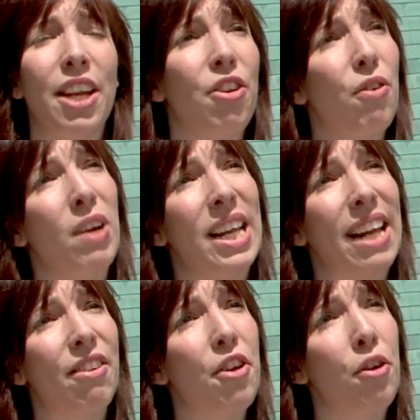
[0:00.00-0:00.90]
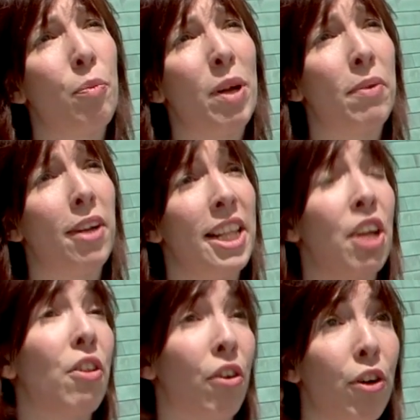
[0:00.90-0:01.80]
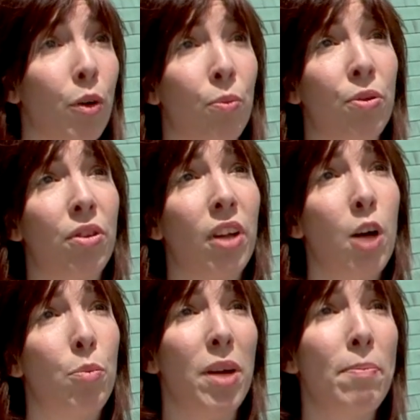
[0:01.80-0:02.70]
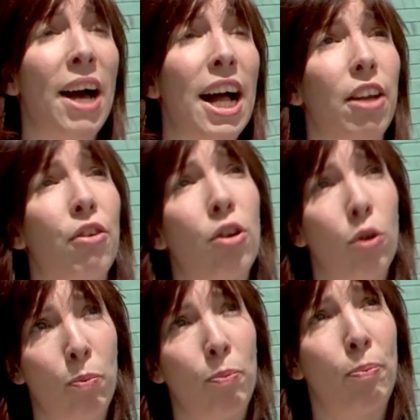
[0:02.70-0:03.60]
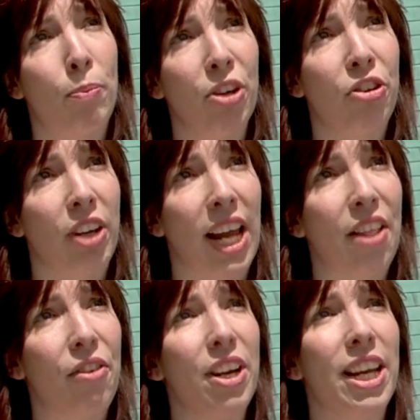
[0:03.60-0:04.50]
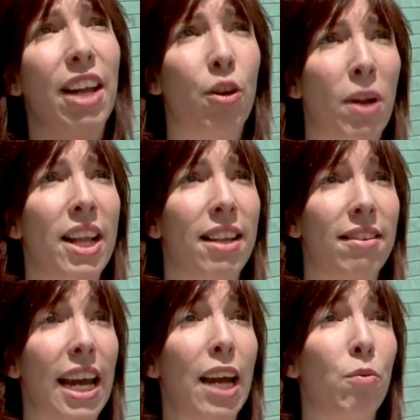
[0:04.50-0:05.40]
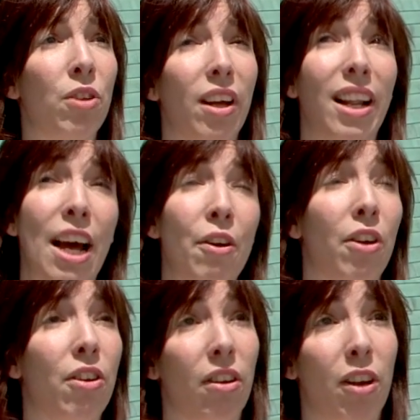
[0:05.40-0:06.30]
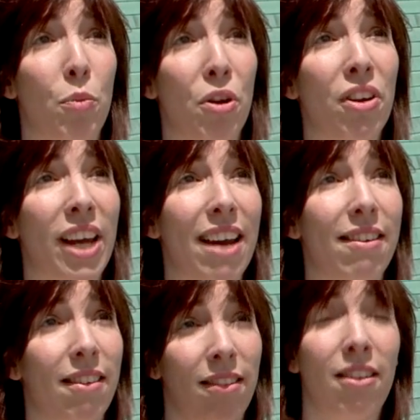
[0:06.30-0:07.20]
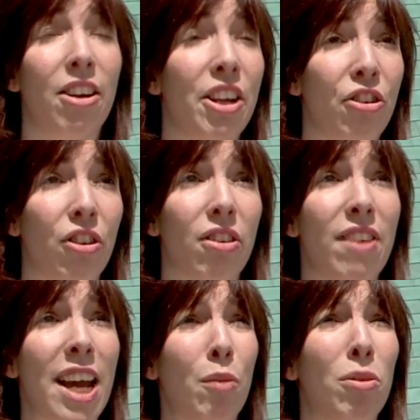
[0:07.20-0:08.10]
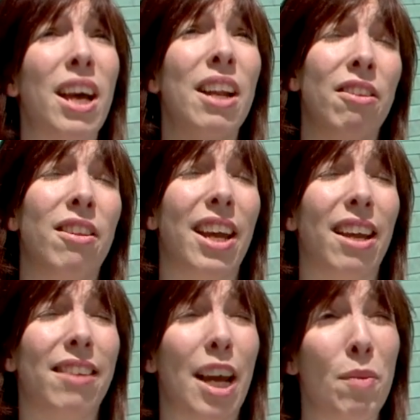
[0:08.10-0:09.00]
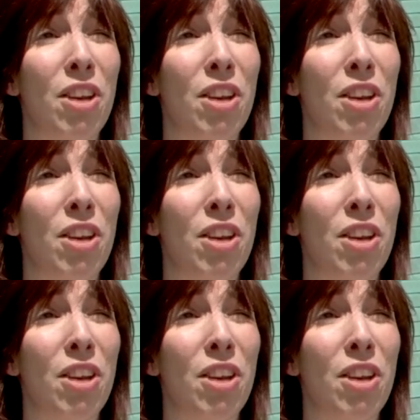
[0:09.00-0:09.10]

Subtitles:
you don't really get to know people in the other groups. But in PAL you're all bunched together and you get to play these games that allow you to communicate and learn each other's names and the same